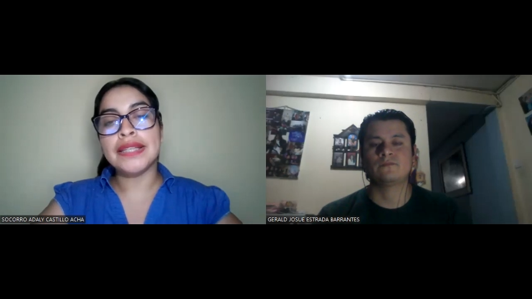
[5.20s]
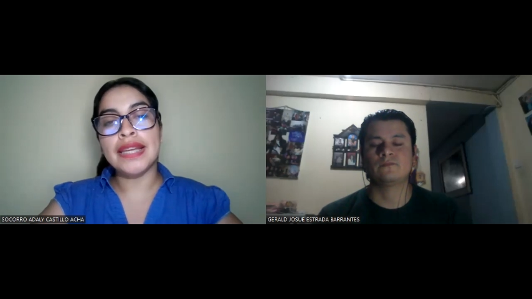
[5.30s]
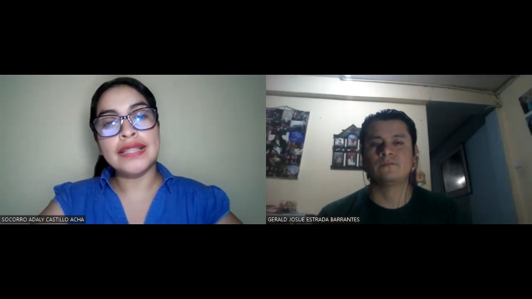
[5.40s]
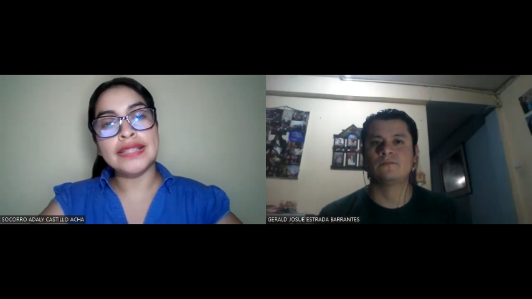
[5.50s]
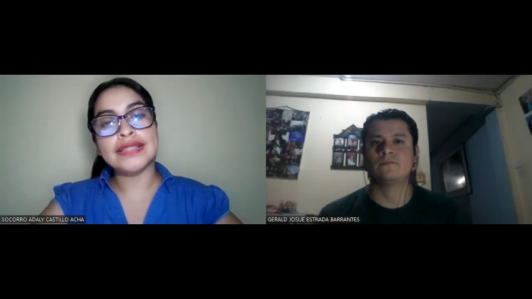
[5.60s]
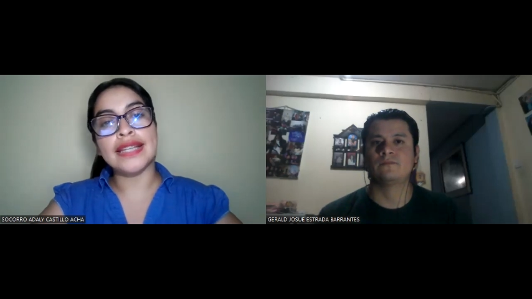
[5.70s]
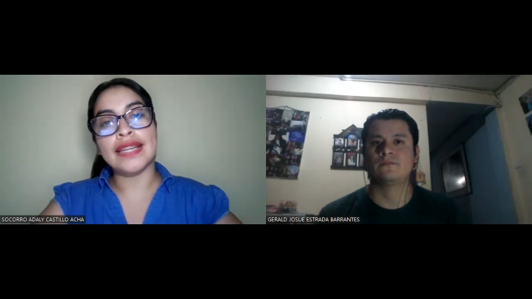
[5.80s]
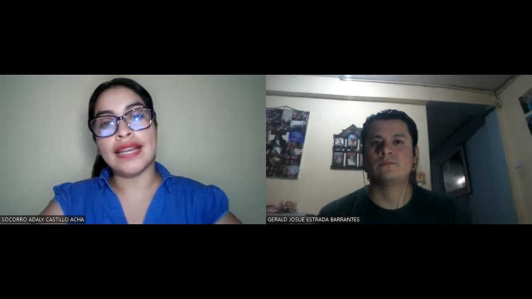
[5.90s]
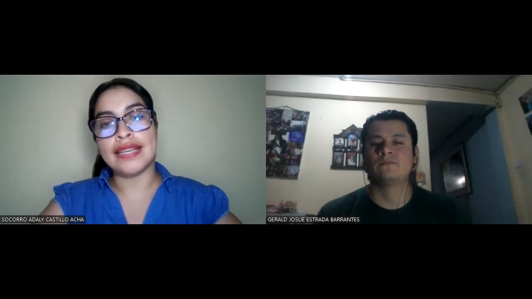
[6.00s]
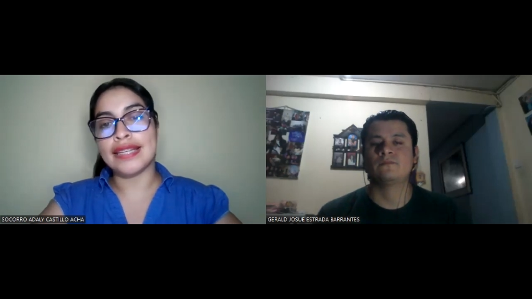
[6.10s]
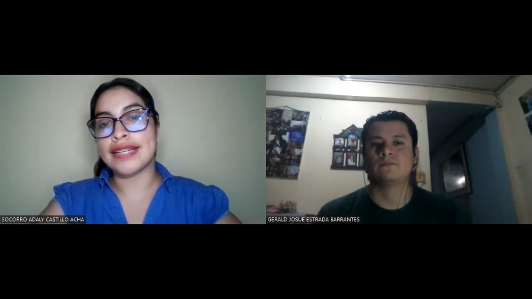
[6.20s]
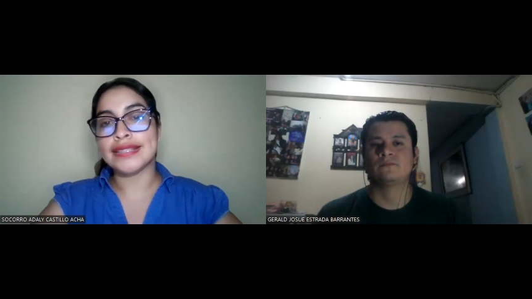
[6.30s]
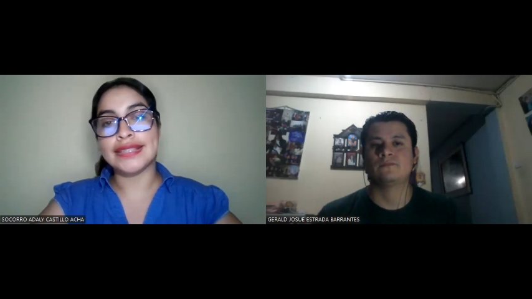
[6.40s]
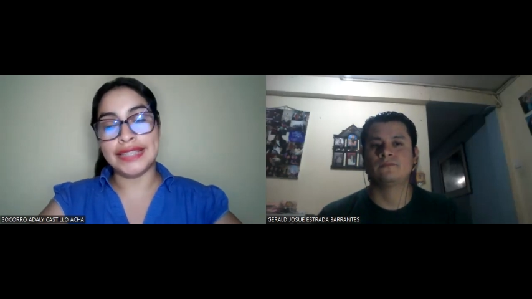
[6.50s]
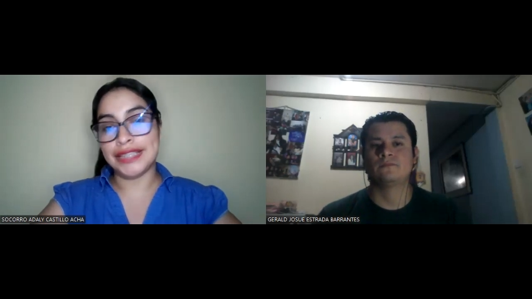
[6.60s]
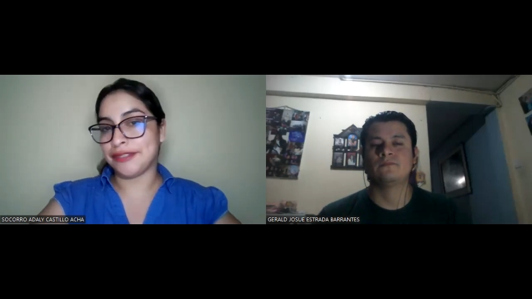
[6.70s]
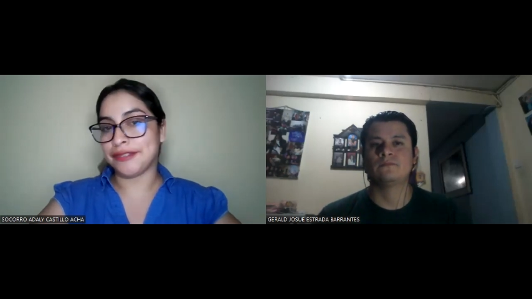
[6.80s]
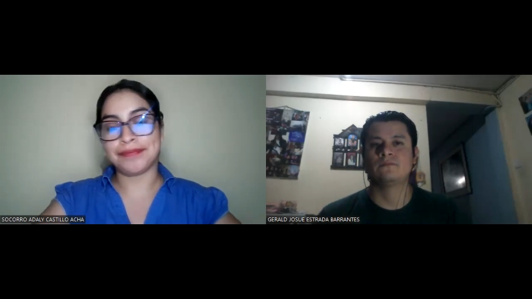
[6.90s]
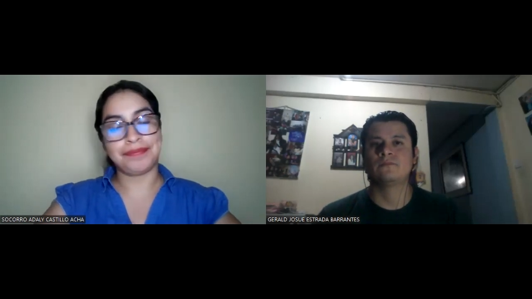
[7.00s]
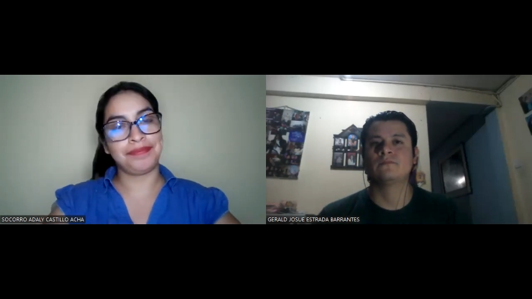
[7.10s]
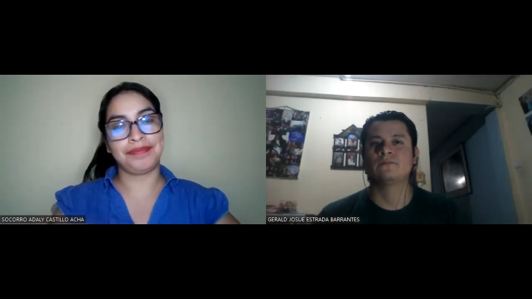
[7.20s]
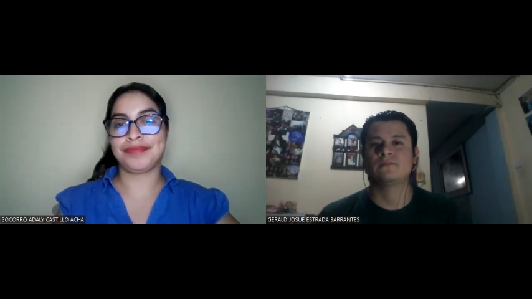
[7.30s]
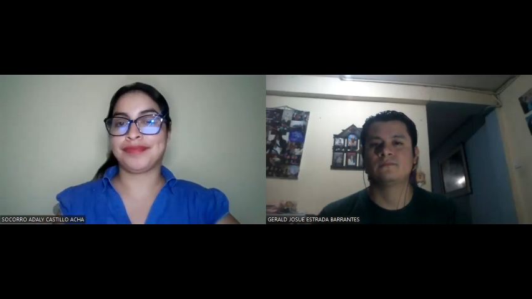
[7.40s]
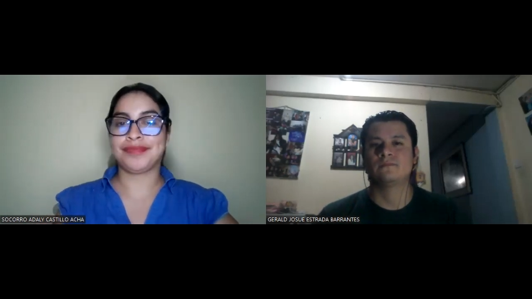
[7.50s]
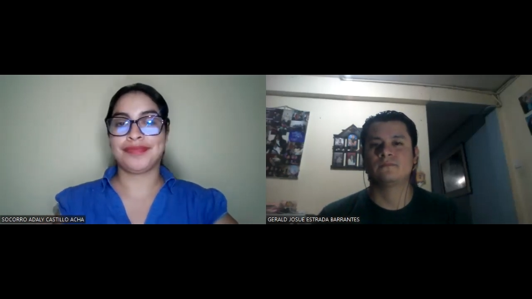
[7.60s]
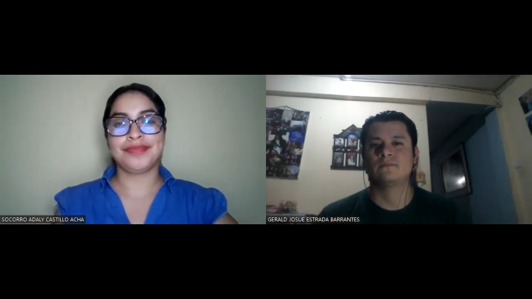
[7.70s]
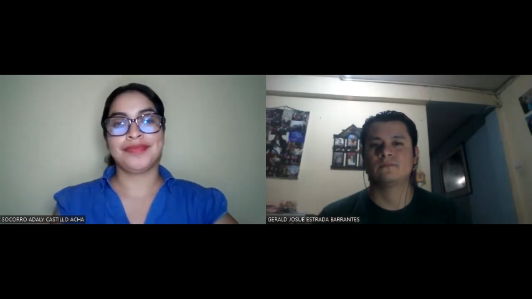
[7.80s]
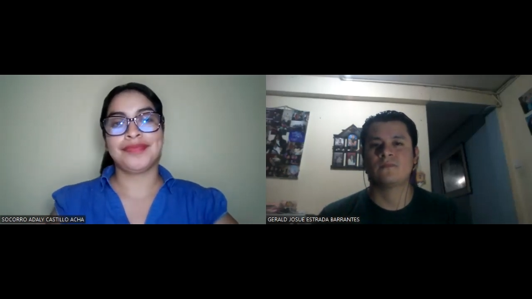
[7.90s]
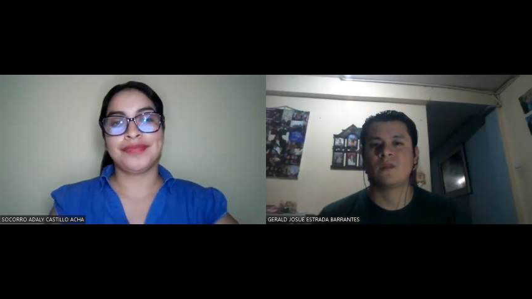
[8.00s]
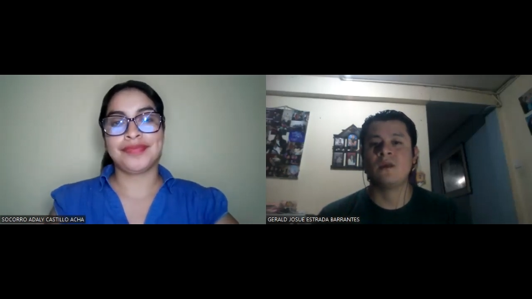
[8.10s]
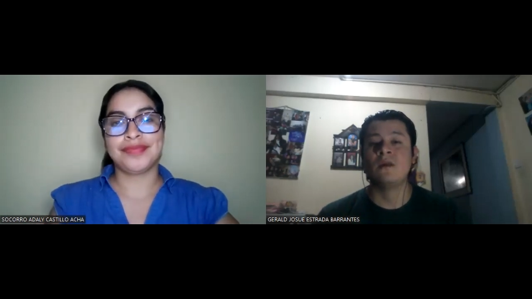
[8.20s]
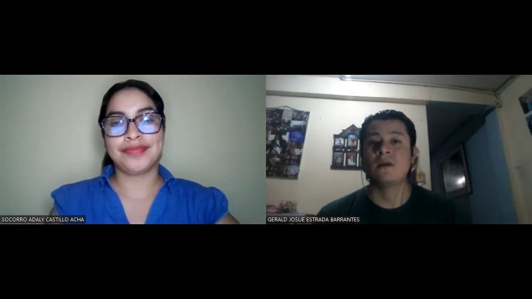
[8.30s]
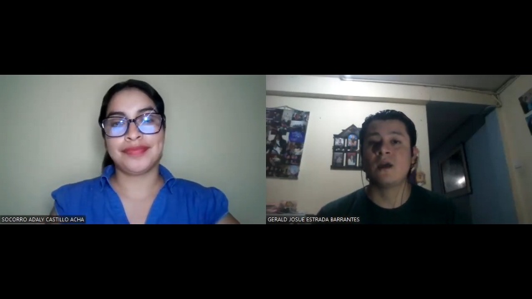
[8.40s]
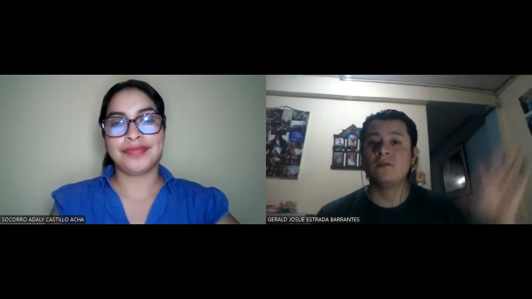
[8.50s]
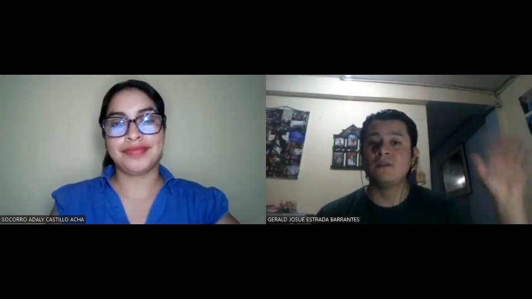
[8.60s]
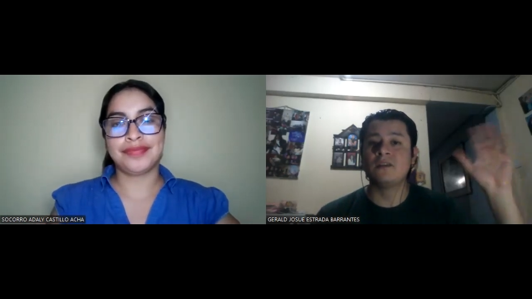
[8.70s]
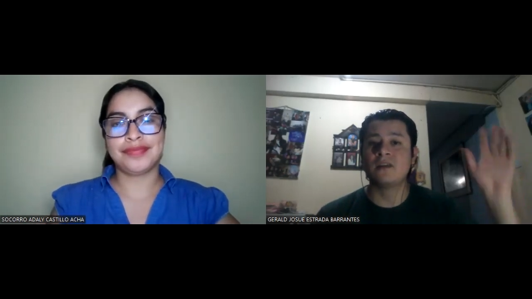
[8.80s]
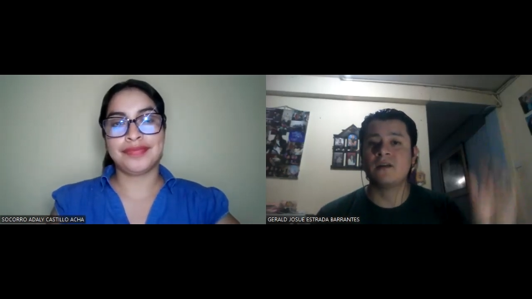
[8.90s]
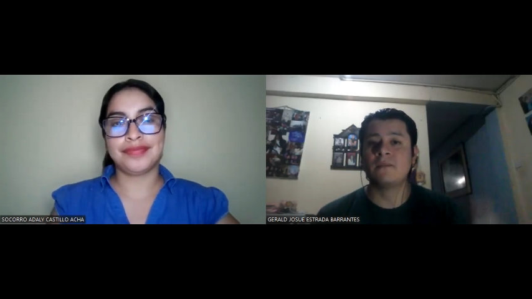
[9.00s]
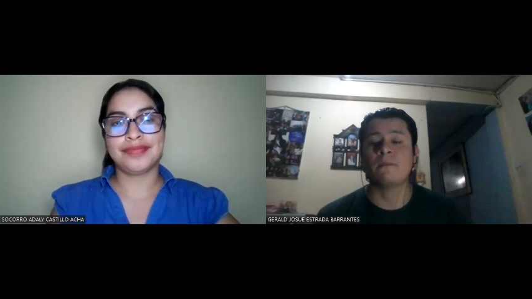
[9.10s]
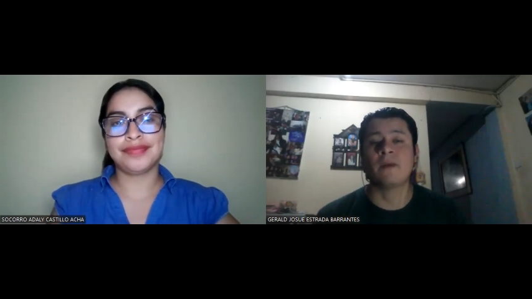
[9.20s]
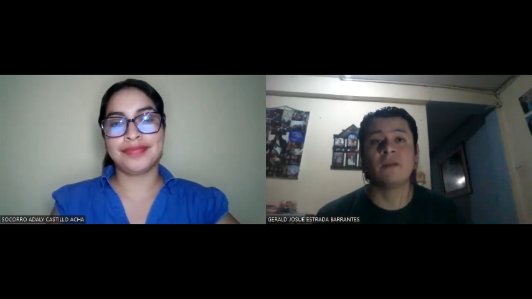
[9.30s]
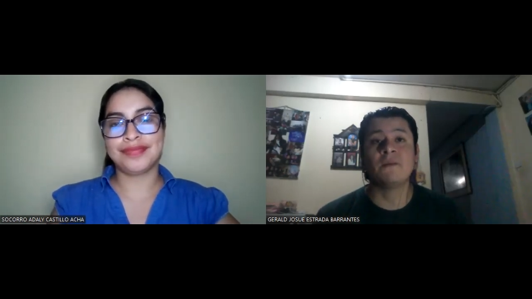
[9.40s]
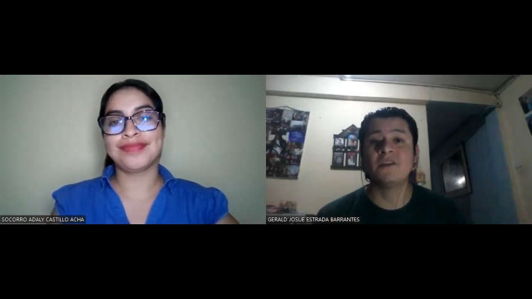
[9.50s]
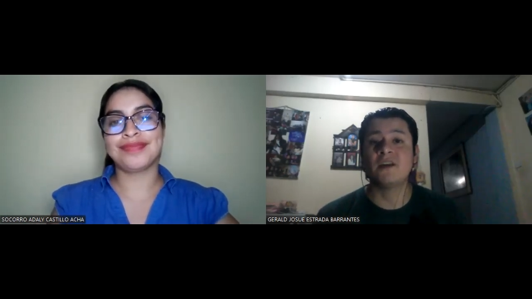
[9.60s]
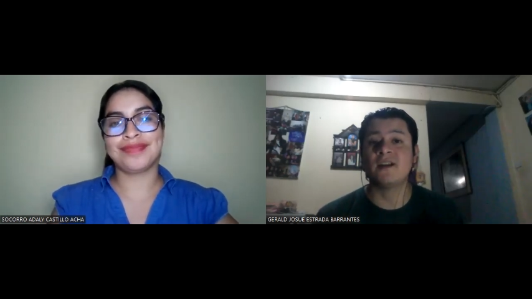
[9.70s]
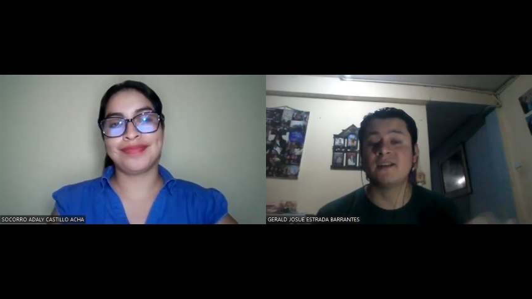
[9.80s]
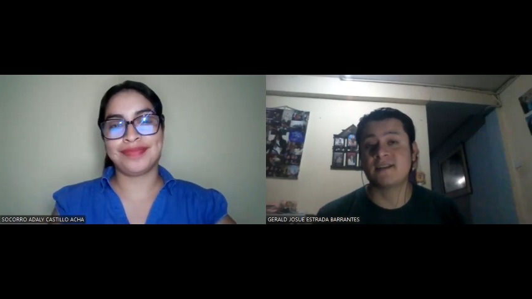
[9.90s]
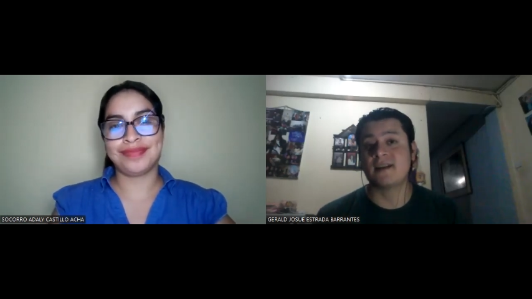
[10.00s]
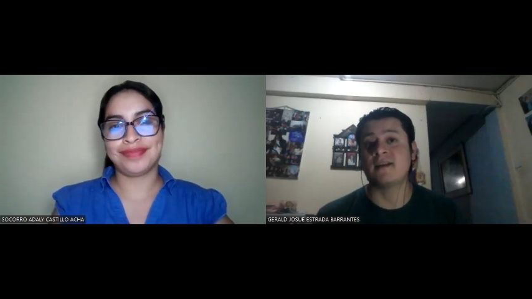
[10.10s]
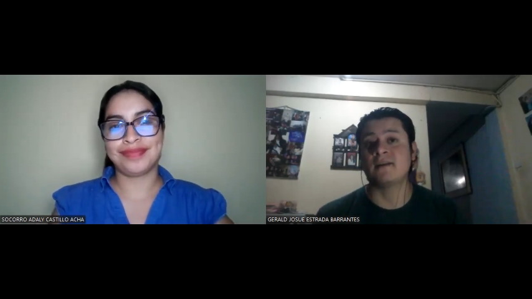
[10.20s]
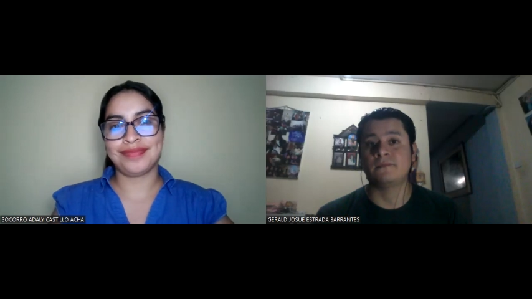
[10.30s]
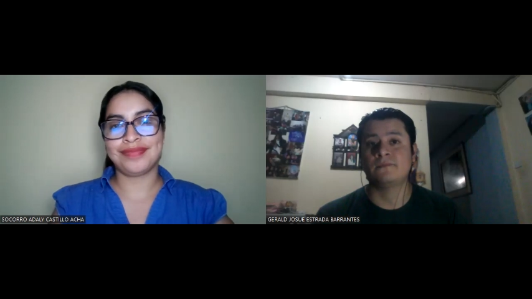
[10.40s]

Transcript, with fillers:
Speaker 1: name is Adaly Castillo.
Speaker 2: Hello, teacher. My name is Gerald Estrada.